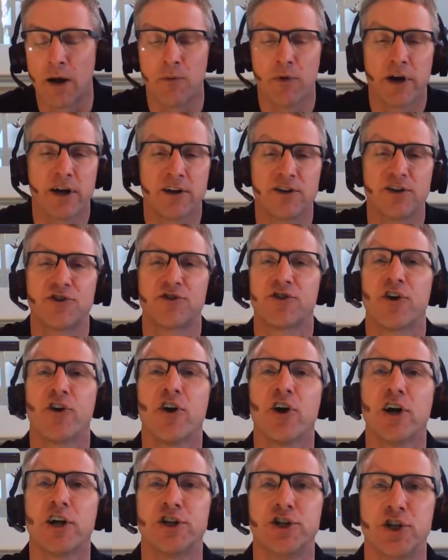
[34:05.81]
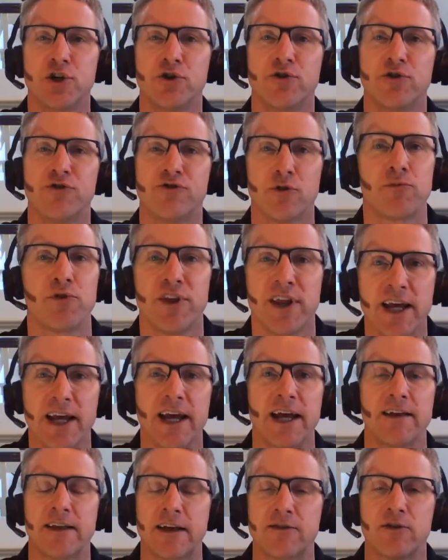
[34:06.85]
I want to discourage you from
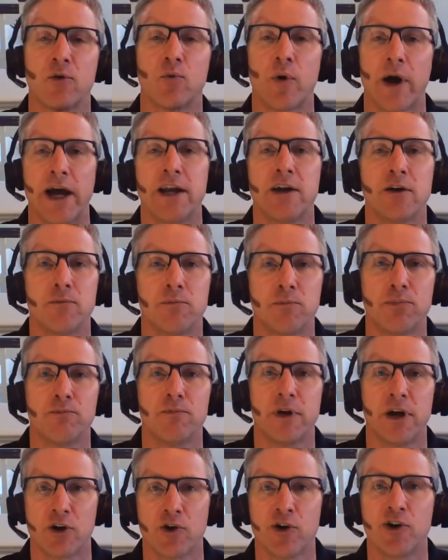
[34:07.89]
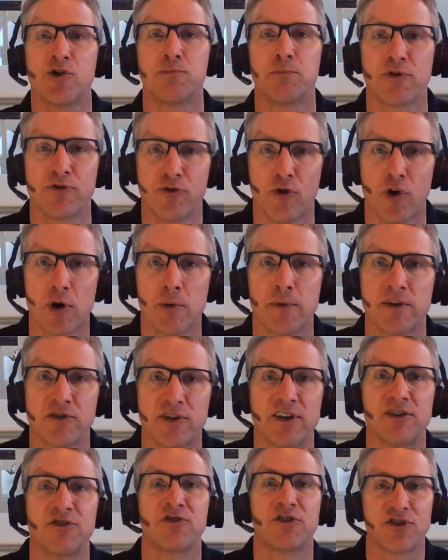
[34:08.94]
thinking that the way to increase
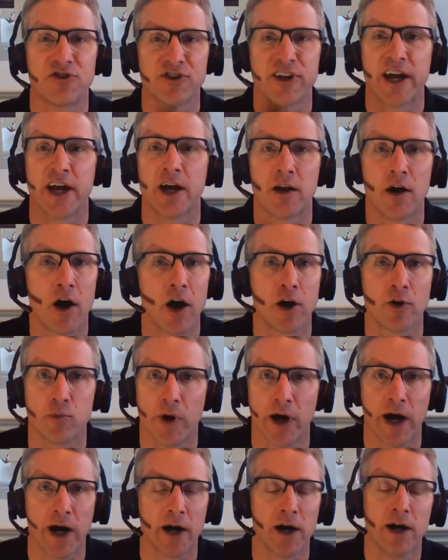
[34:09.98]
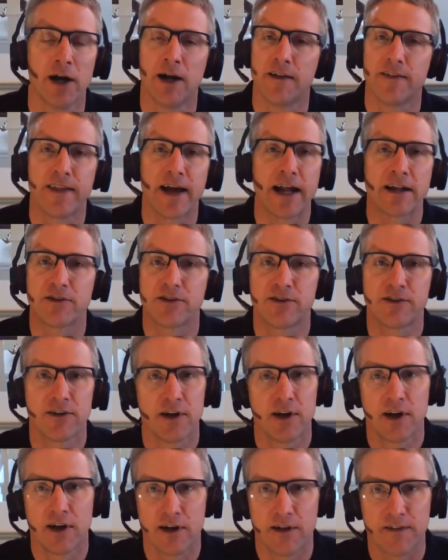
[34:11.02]
performance is to scale hardware.
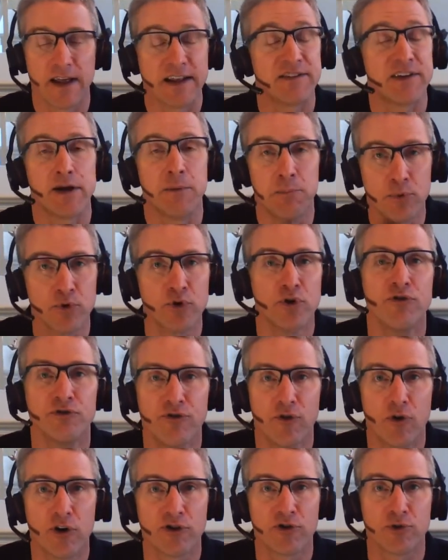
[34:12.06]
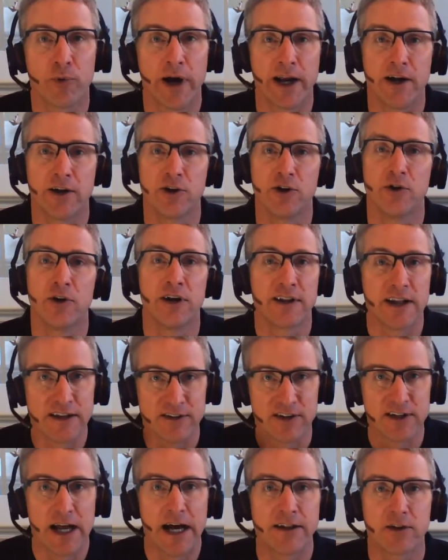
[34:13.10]
That's a brute force way to do it.
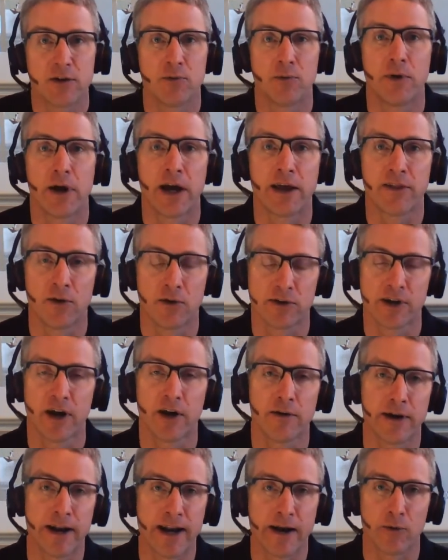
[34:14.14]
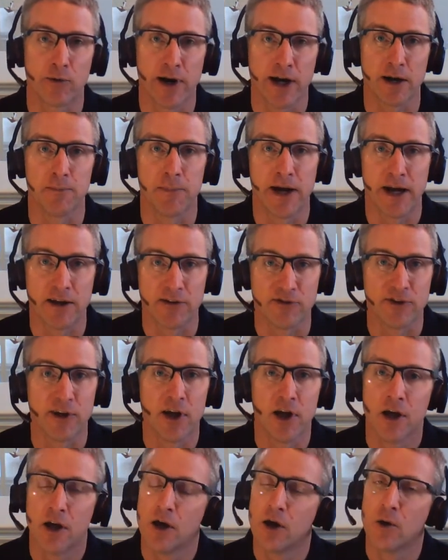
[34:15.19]
That's not the way that Teradata
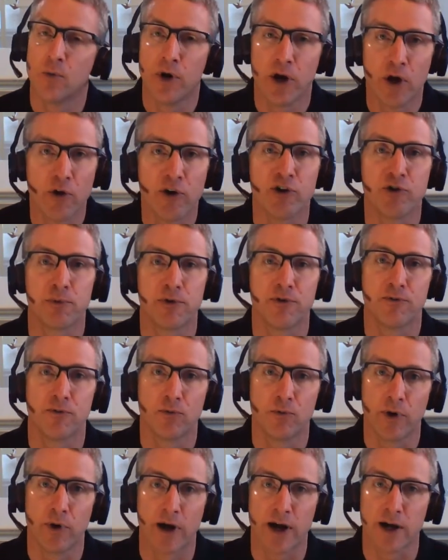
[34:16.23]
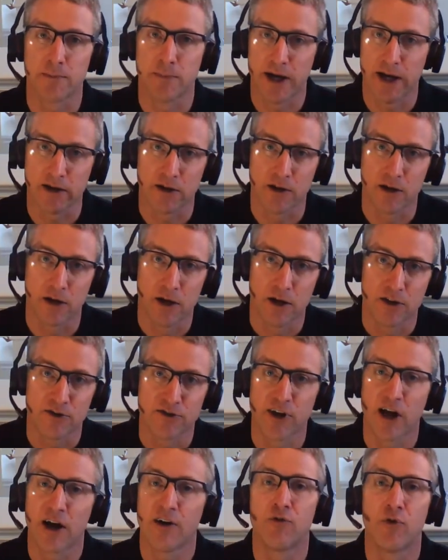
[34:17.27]
recommends. We always recommend
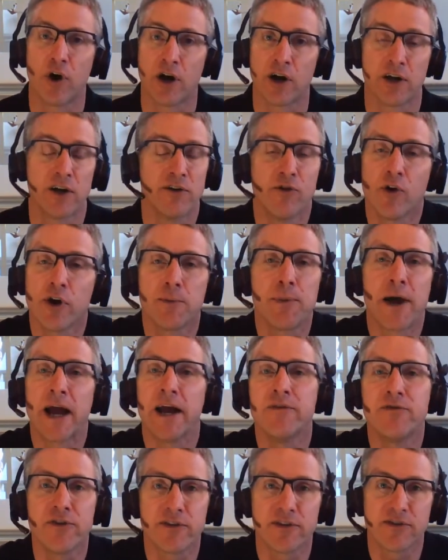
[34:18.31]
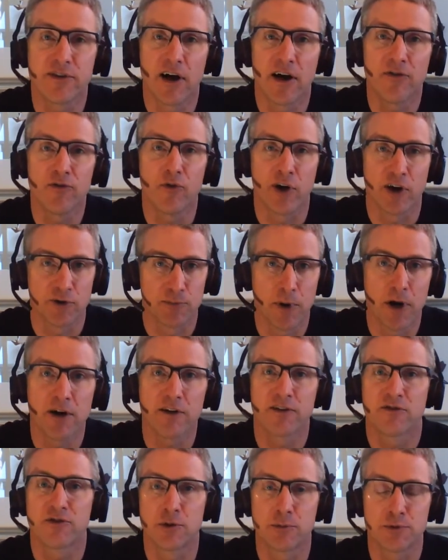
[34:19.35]
software. You've already paid for the software. It's
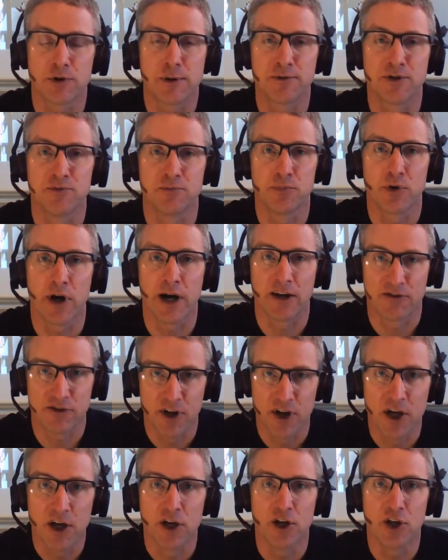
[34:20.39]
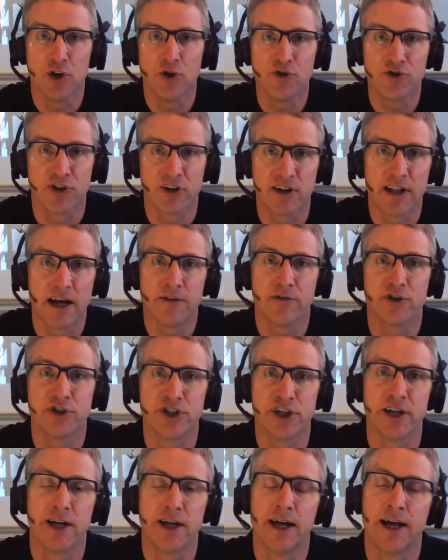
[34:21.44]
part of the subscription price. Use it,
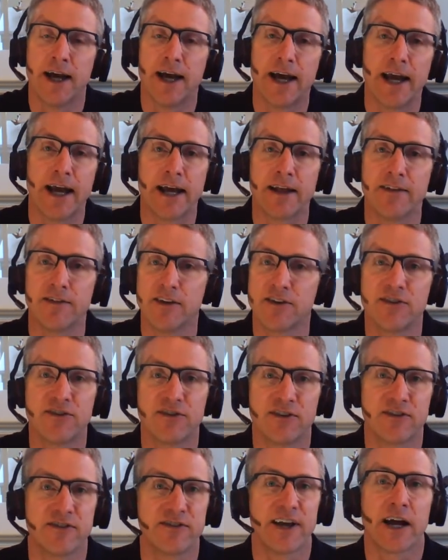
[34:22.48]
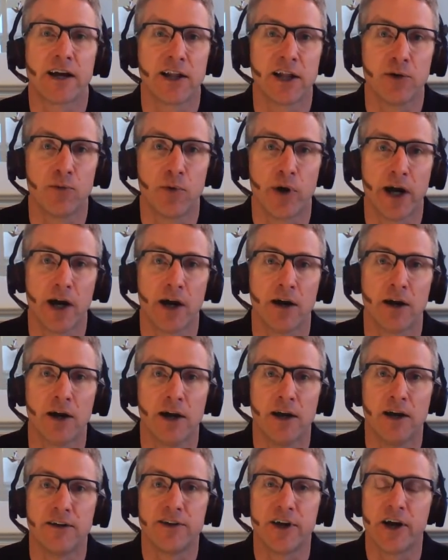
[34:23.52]
leverage it, and this is exactly
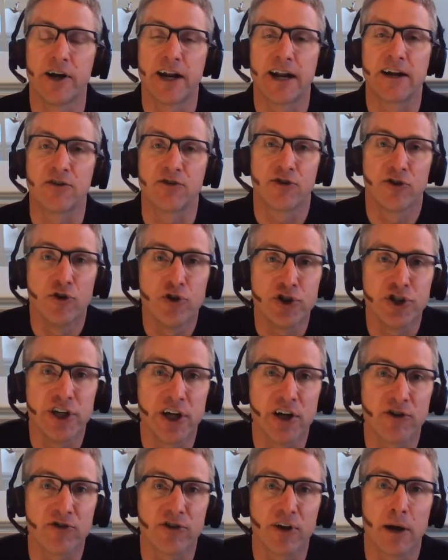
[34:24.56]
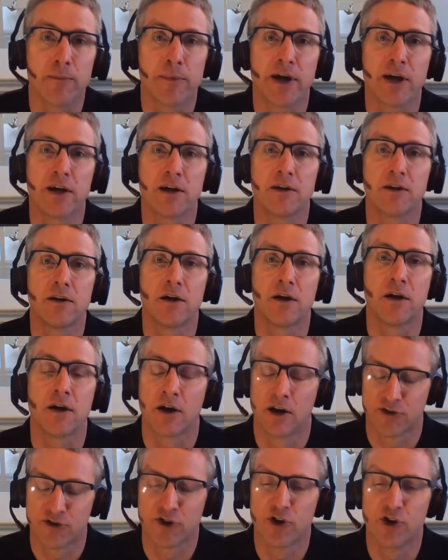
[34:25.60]
where Teradata solutioneers come in,
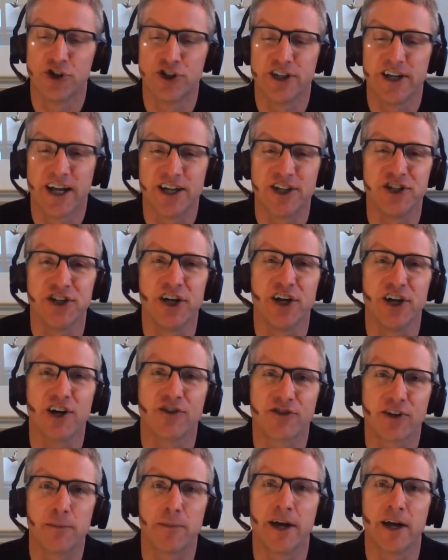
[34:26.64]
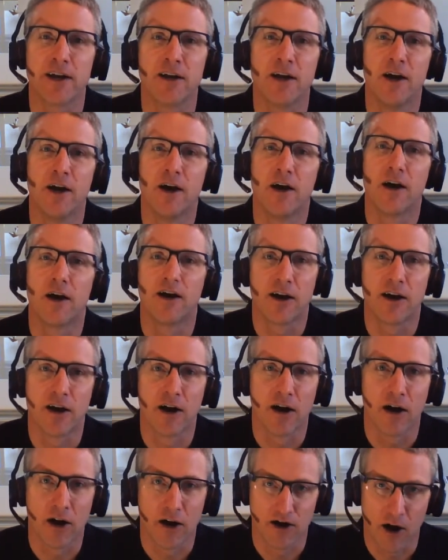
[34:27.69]
solution engineers come in,
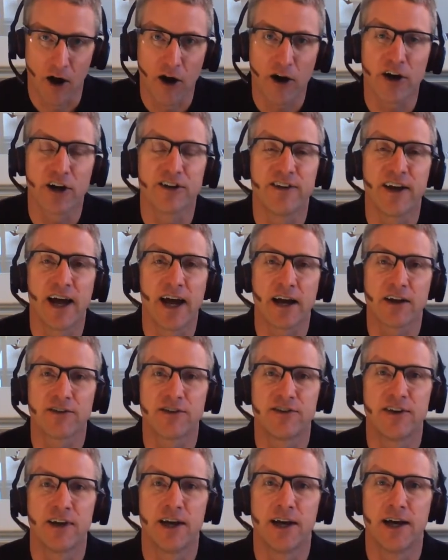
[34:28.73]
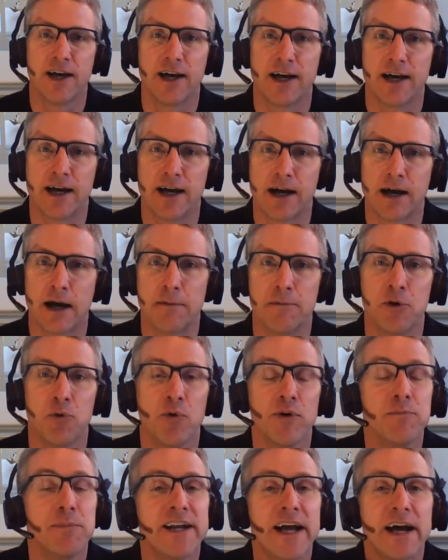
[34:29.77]
our architects. I
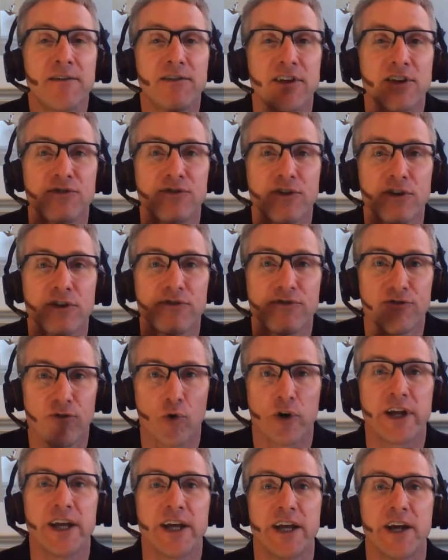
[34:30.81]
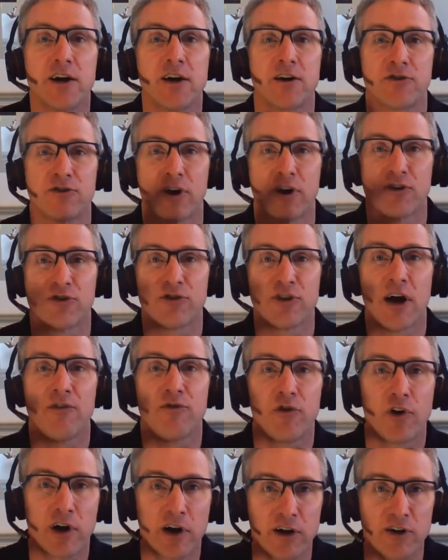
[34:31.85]
mean, we've been at this for 40 years. Our
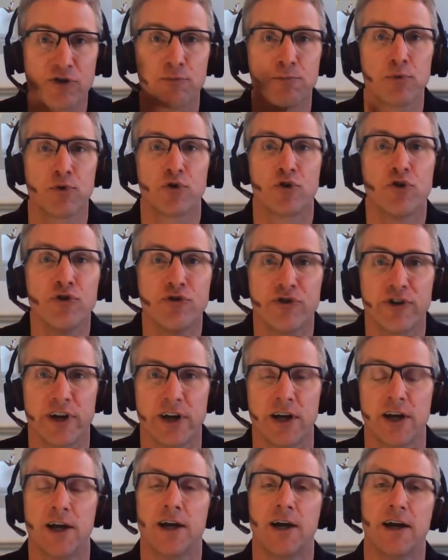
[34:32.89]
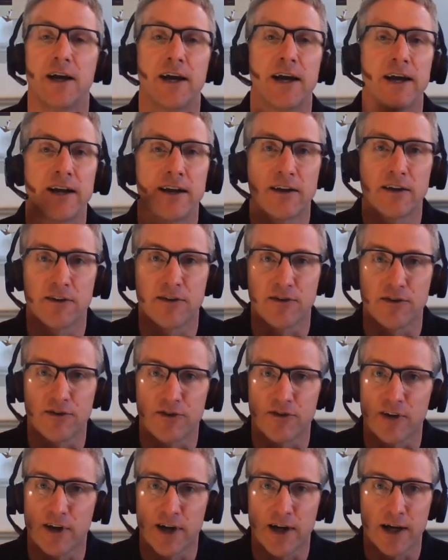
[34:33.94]
software is proven. It
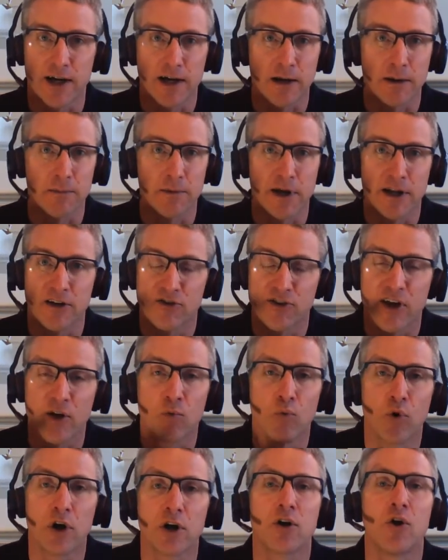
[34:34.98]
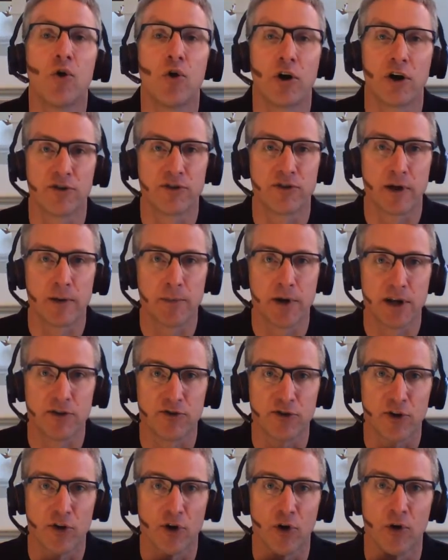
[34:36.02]
is a workhorse. I
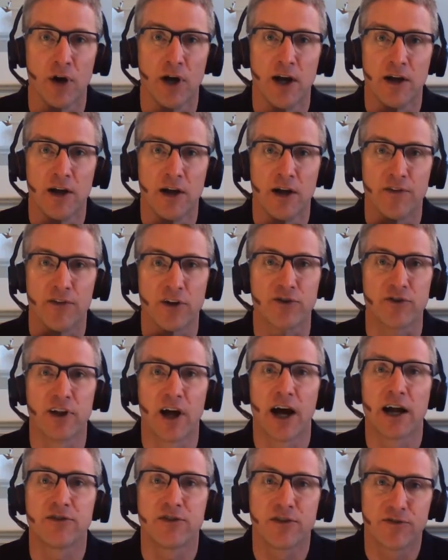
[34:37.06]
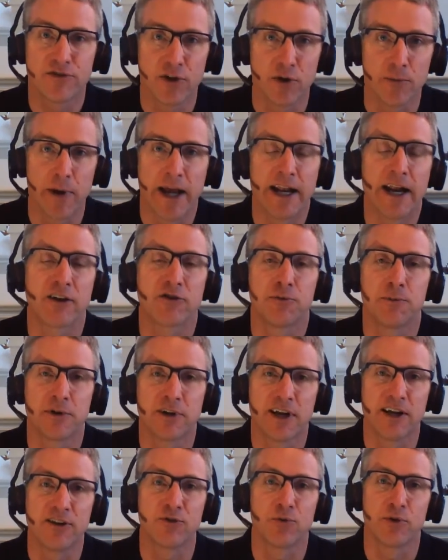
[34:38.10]
mean, so there's lots of domain
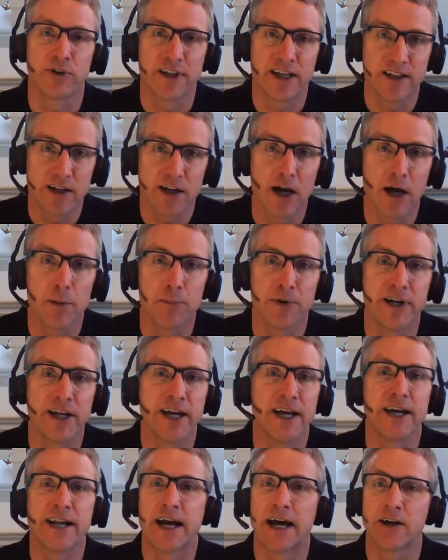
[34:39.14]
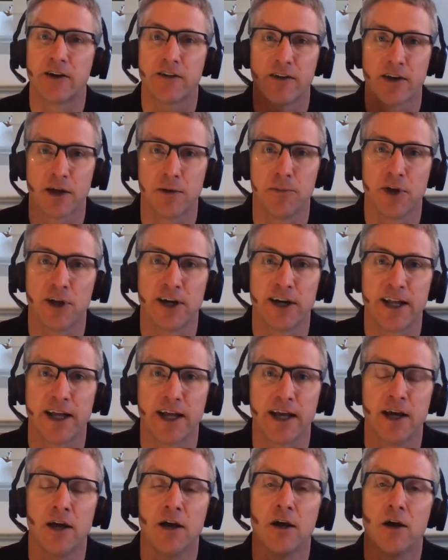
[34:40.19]
expertise within the company and out in the
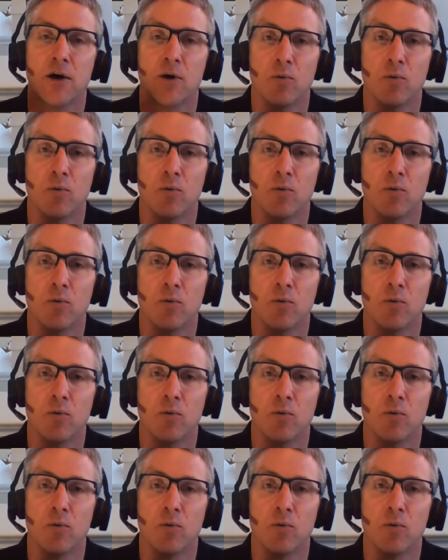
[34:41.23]
community.